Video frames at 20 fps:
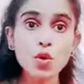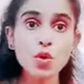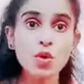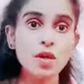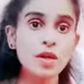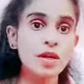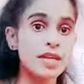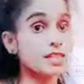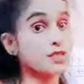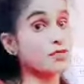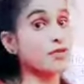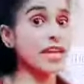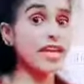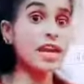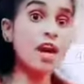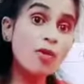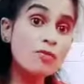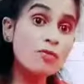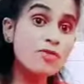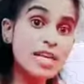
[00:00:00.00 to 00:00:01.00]
It's very
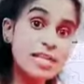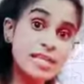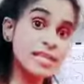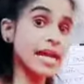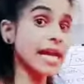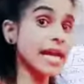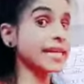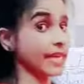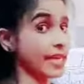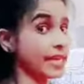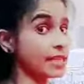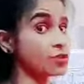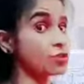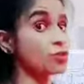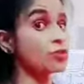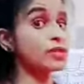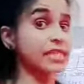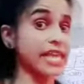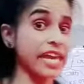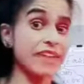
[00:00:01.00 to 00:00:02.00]
obvious that yes, to
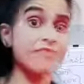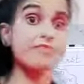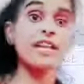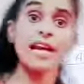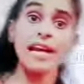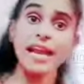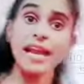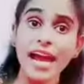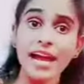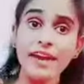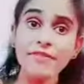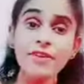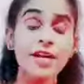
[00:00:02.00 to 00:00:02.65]
save the life,